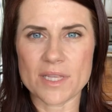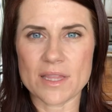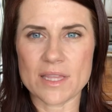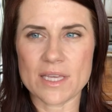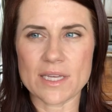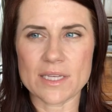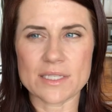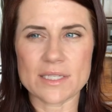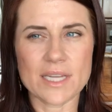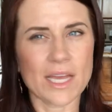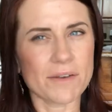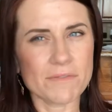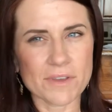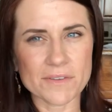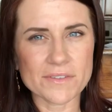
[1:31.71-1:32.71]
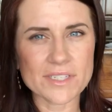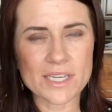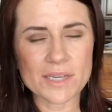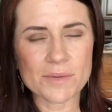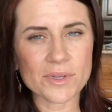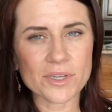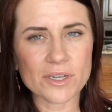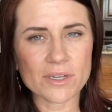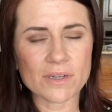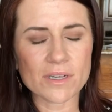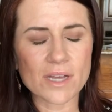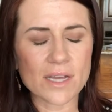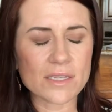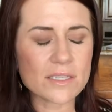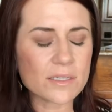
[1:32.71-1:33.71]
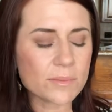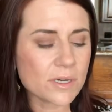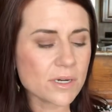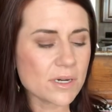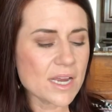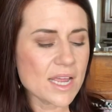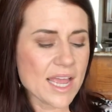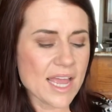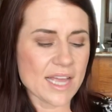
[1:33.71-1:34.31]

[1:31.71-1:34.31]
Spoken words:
I think it's 1050 when you're a customer.